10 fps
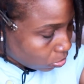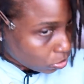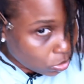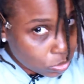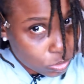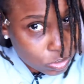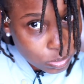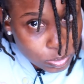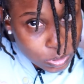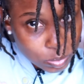you know, you
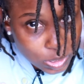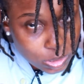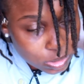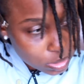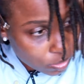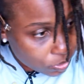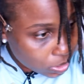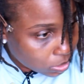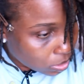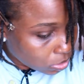could speak stuff
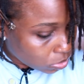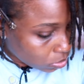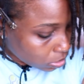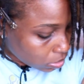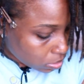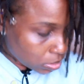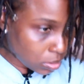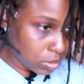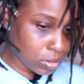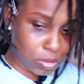in, into
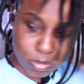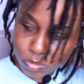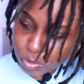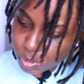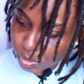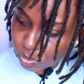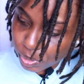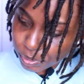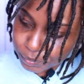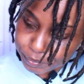existence. I hope y'all know
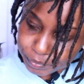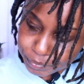that.